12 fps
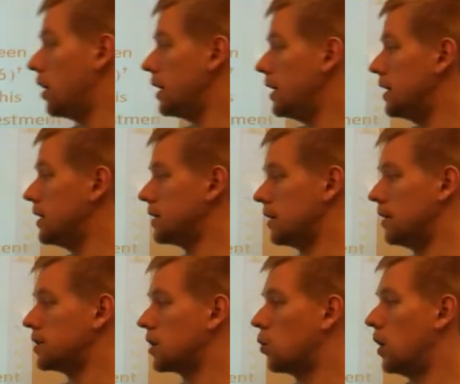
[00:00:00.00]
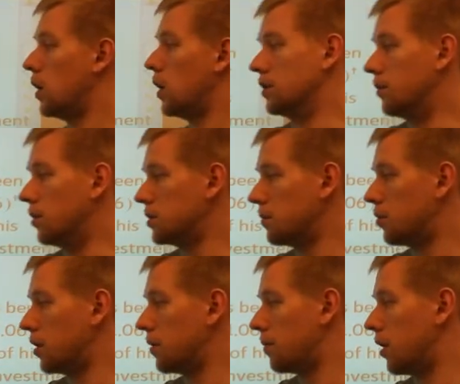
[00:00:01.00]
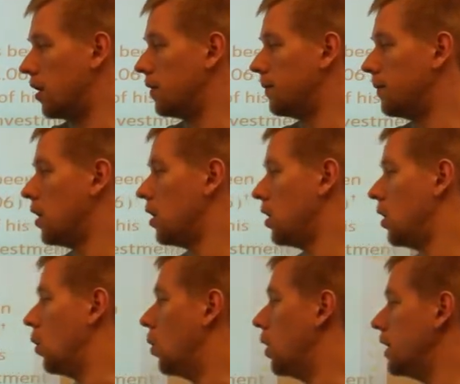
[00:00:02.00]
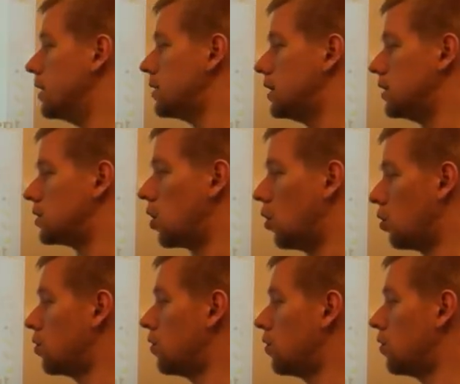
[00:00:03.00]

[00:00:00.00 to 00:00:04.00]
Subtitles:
what is, and here's the question, the most important part. What is the total